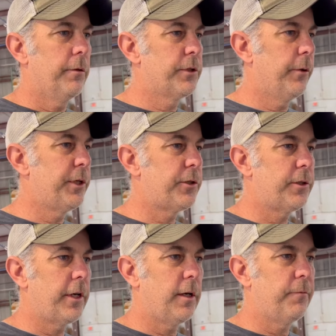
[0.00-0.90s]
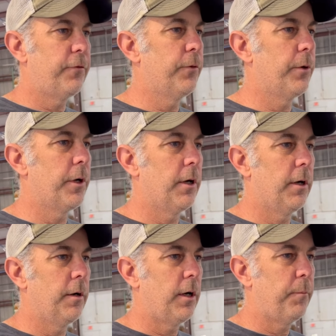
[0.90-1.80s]
It was always set up for
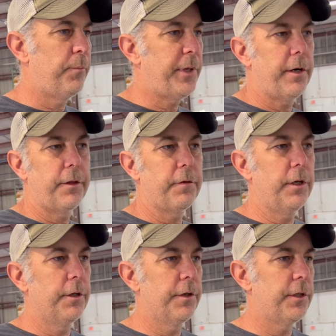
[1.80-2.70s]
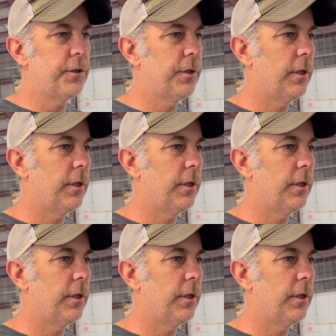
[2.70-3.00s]
a pair of 300s.